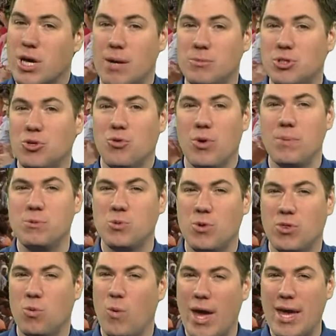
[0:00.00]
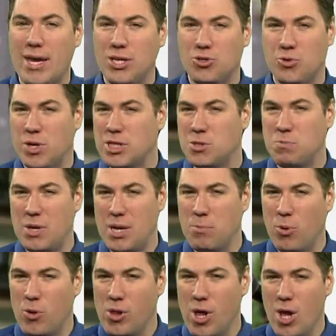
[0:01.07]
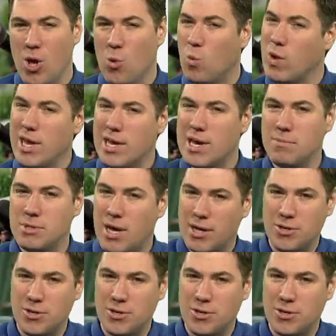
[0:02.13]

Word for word: comes to grips with the way he treats people, we come to